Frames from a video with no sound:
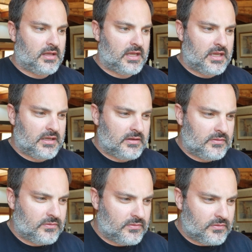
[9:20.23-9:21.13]

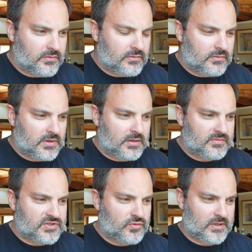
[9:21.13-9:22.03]
I
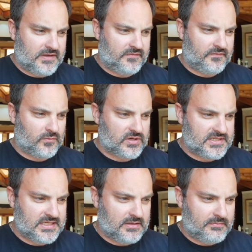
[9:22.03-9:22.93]
am
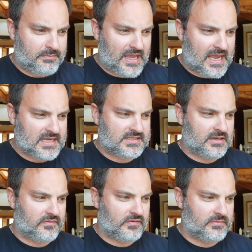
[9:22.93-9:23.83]
2014 pass
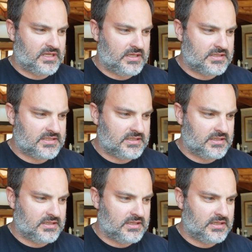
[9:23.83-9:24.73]
out from
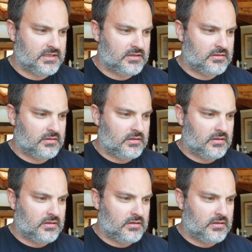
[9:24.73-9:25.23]
ECE.